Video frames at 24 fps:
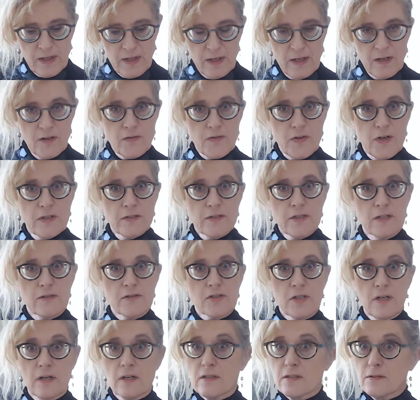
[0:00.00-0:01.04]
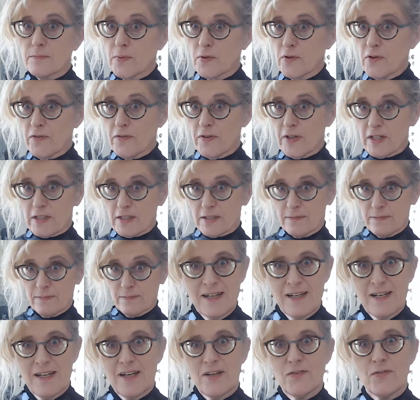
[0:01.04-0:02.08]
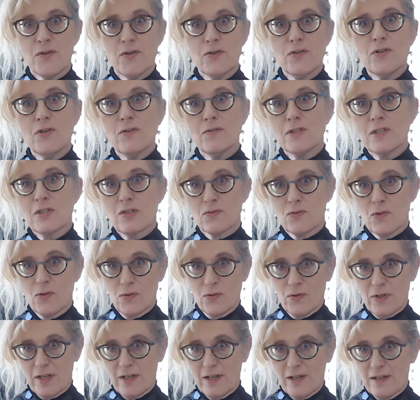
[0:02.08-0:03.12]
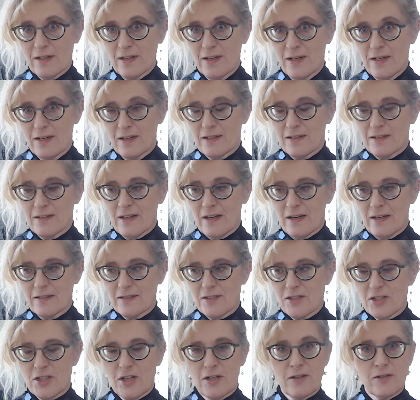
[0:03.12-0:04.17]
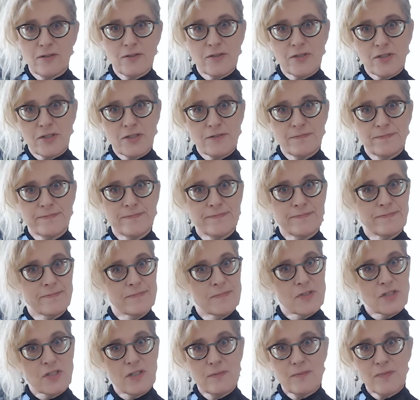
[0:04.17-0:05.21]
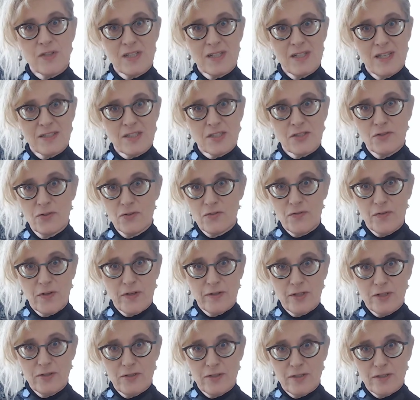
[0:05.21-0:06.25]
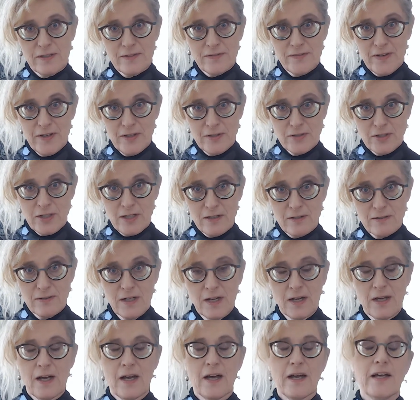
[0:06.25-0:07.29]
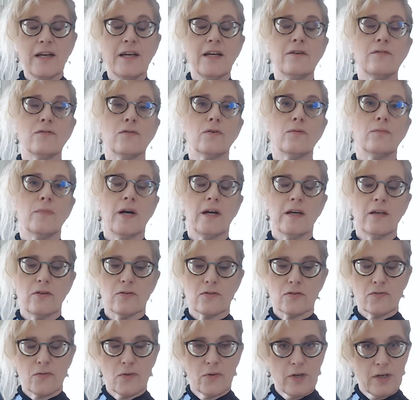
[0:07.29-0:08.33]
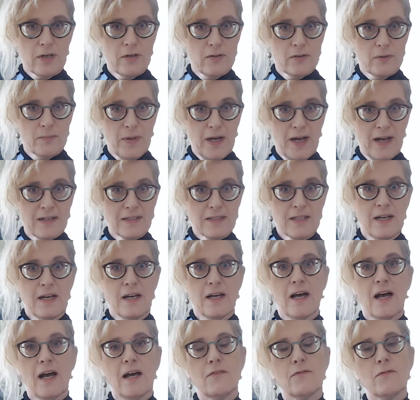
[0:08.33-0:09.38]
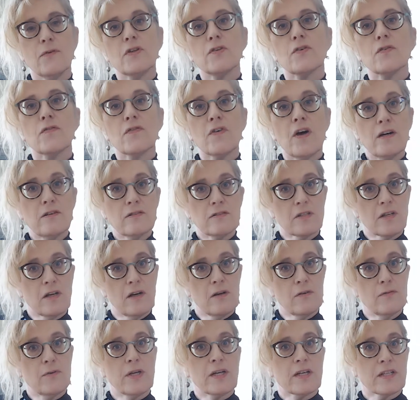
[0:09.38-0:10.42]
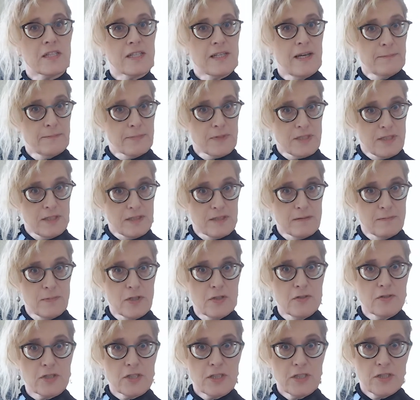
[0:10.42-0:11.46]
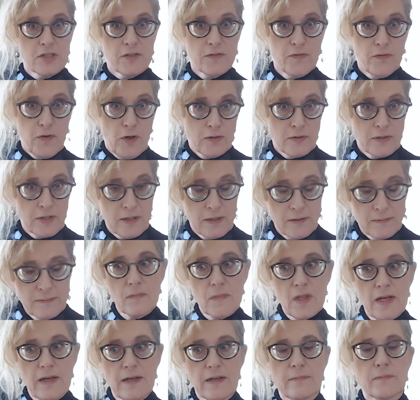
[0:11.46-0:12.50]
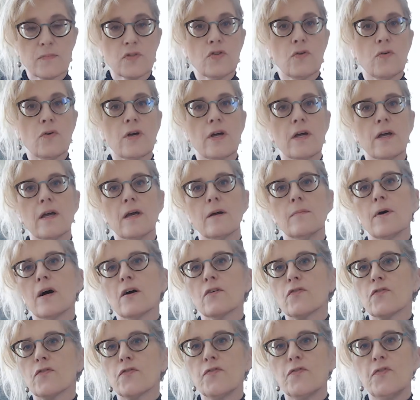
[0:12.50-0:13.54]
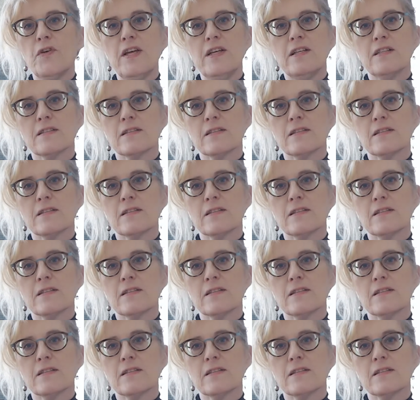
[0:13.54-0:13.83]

Photos aren't perfect. If you do a drawing that shows something that's not very good in a photo, it will make your drawing look bad. And with a photo, we accept it because it's a photo. I am talking about feet